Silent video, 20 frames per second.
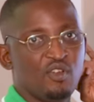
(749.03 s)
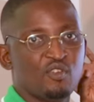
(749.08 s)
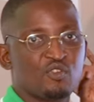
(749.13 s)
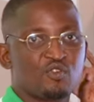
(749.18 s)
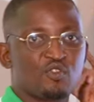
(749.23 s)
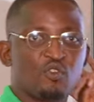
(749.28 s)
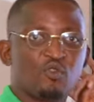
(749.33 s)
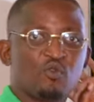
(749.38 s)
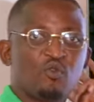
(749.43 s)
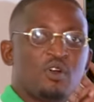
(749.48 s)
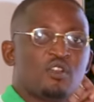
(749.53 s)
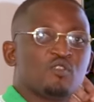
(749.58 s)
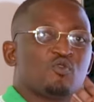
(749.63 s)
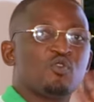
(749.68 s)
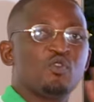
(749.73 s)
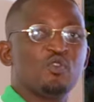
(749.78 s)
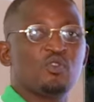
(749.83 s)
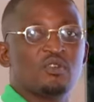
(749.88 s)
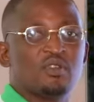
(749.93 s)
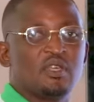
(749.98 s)

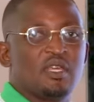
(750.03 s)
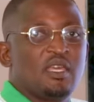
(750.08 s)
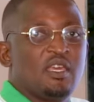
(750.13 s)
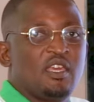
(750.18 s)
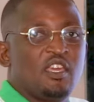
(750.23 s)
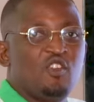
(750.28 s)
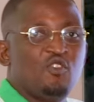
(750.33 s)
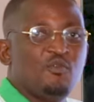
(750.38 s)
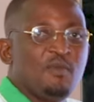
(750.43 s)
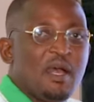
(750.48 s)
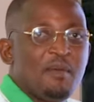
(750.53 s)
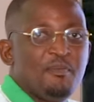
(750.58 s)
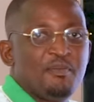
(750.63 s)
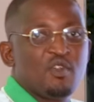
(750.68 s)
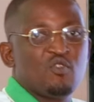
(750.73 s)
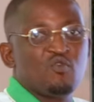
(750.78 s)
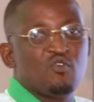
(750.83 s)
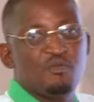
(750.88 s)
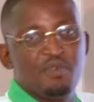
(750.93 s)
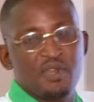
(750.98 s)
So a human
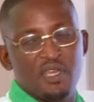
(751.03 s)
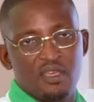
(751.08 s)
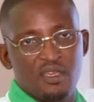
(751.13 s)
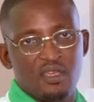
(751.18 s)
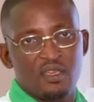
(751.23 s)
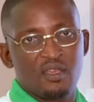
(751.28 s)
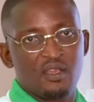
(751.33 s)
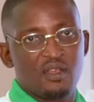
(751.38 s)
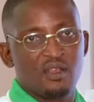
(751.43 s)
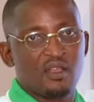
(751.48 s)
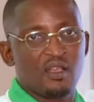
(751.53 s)
being will be